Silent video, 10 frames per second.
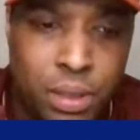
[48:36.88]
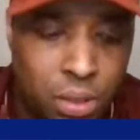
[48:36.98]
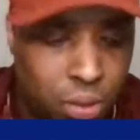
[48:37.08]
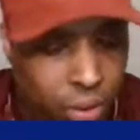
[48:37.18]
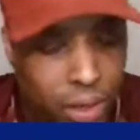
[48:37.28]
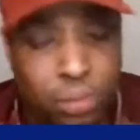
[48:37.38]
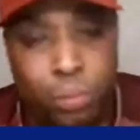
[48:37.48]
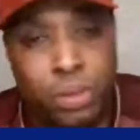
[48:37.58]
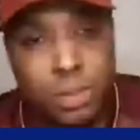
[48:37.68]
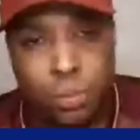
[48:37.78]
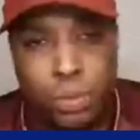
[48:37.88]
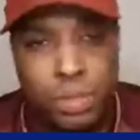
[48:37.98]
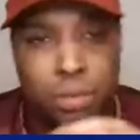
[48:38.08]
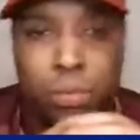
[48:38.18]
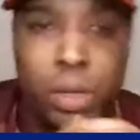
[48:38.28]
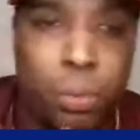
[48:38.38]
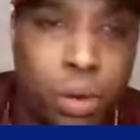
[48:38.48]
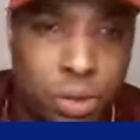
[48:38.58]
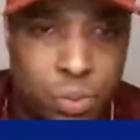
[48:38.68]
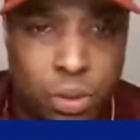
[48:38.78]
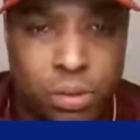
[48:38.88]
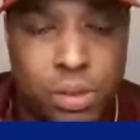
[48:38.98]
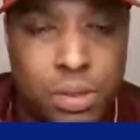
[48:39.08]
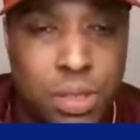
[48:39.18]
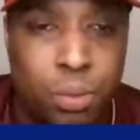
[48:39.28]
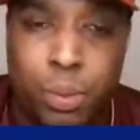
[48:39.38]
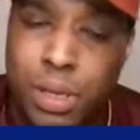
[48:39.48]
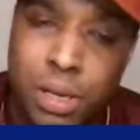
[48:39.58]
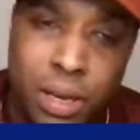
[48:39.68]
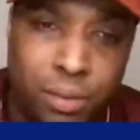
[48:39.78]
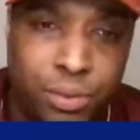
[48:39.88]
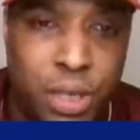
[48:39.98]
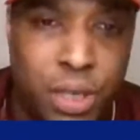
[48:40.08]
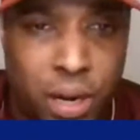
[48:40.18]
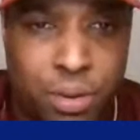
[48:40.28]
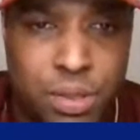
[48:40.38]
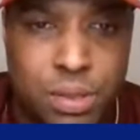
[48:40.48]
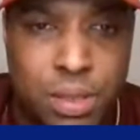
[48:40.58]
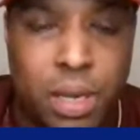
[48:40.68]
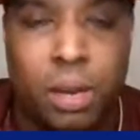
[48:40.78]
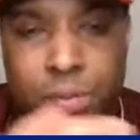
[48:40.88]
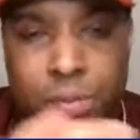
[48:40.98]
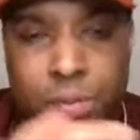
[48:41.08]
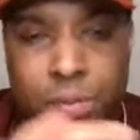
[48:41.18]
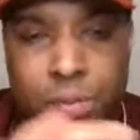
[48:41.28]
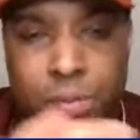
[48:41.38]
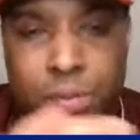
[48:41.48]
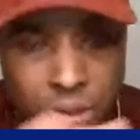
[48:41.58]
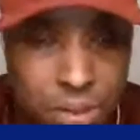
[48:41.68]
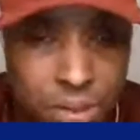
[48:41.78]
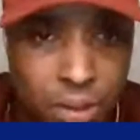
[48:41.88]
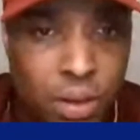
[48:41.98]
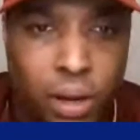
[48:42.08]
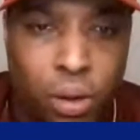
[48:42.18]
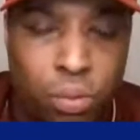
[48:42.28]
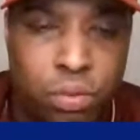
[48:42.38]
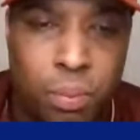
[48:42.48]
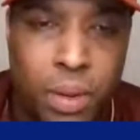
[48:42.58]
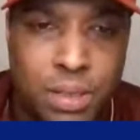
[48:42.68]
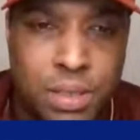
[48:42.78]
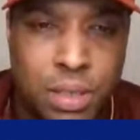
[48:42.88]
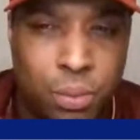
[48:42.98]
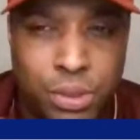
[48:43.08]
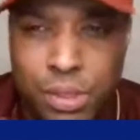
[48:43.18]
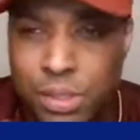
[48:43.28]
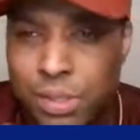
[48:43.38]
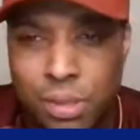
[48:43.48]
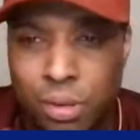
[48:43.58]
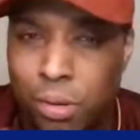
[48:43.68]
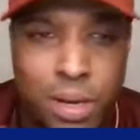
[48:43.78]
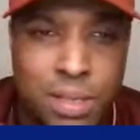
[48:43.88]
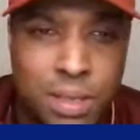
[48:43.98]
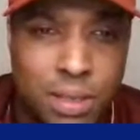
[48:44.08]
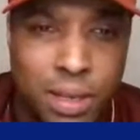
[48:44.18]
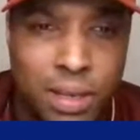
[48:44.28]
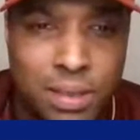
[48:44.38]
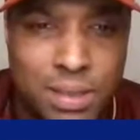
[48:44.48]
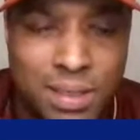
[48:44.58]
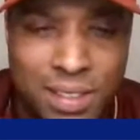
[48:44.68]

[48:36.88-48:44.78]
You know, and we did really well as well, considering we didn't have Jack Harrison today, obviously, because he's on loan from Man City, which is still crazy.